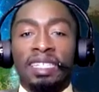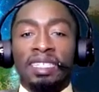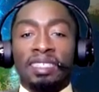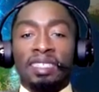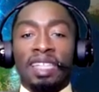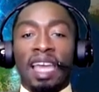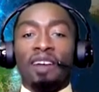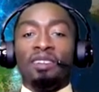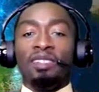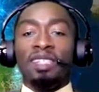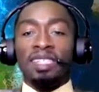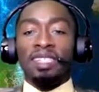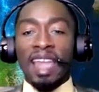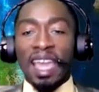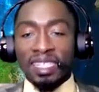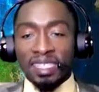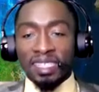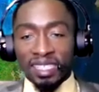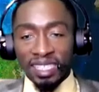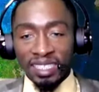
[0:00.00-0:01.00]
Now, the
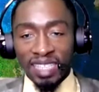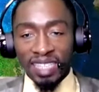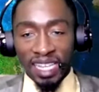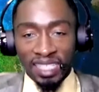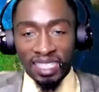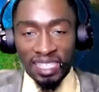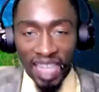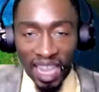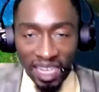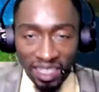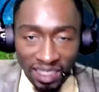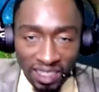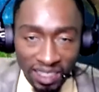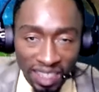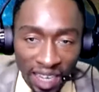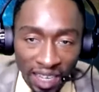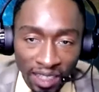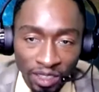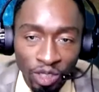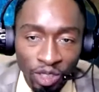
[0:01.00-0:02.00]
next thing that's not,
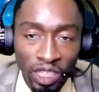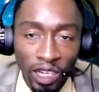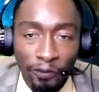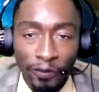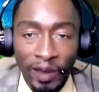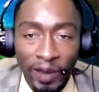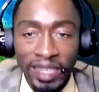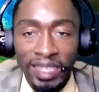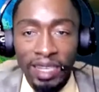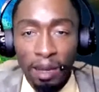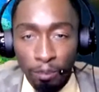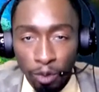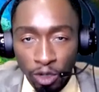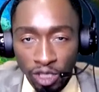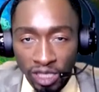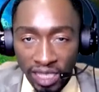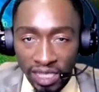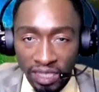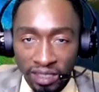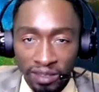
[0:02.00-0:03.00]
you're going to find
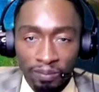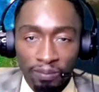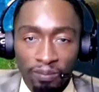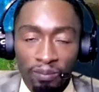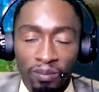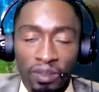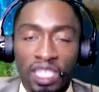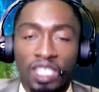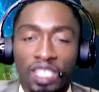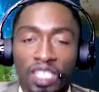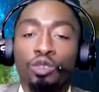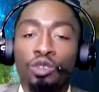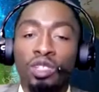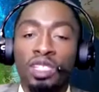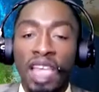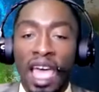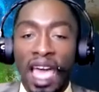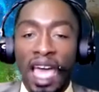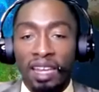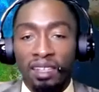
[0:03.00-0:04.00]
numbers in is
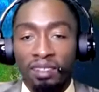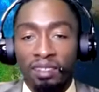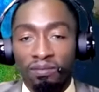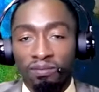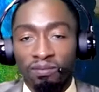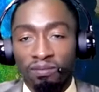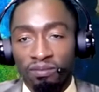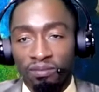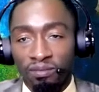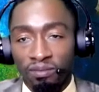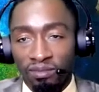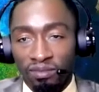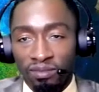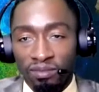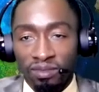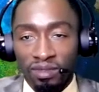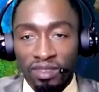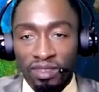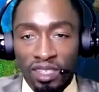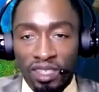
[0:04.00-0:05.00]
suicide.
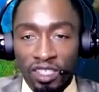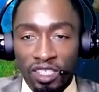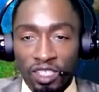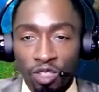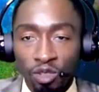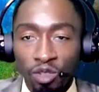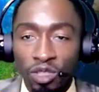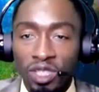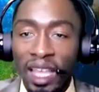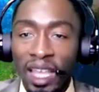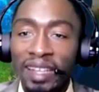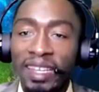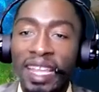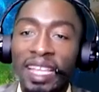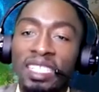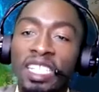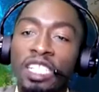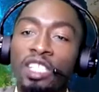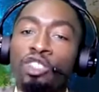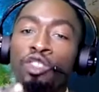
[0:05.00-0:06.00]
Suicide,
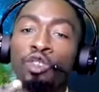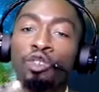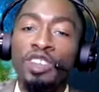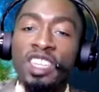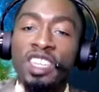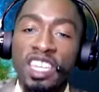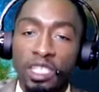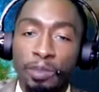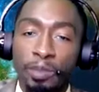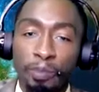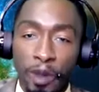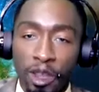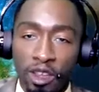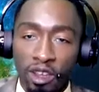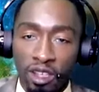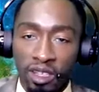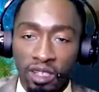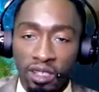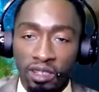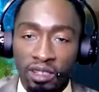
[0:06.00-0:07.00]
there's a 2 years
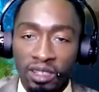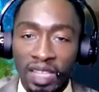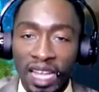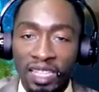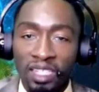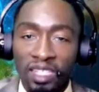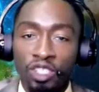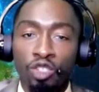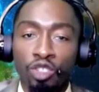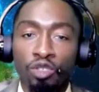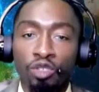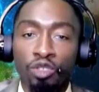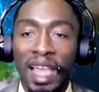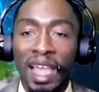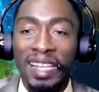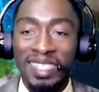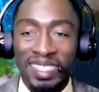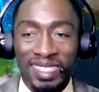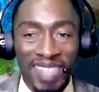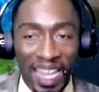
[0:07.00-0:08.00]
period that
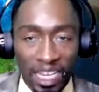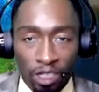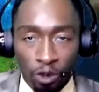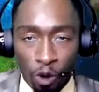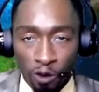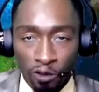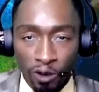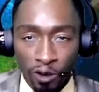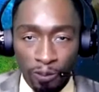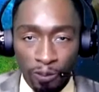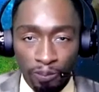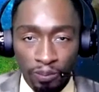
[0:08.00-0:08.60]
suicide is not covered.